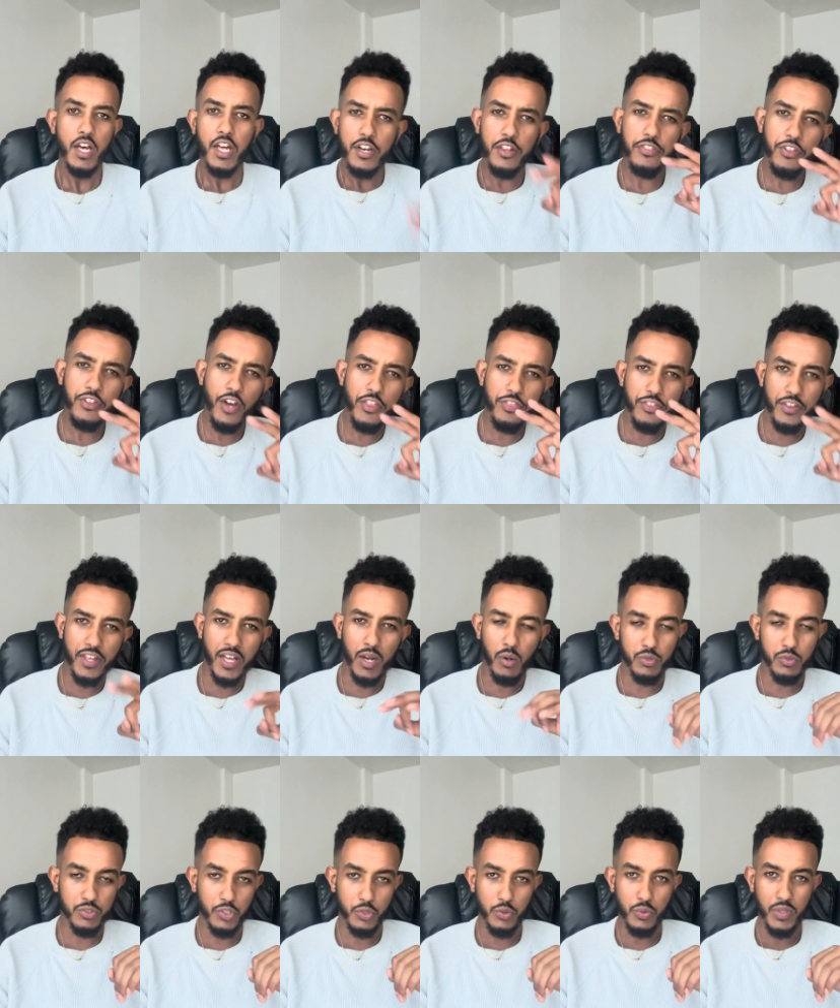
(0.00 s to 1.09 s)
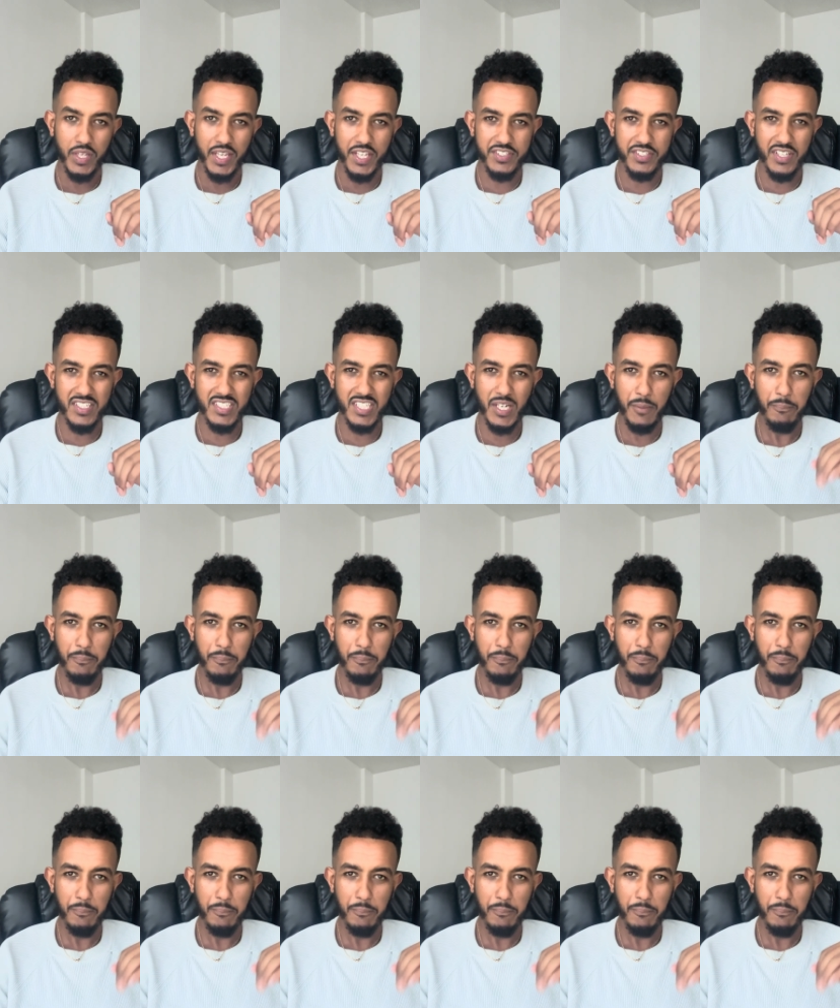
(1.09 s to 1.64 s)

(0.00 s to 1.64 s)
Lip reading: The third thing I will do is actually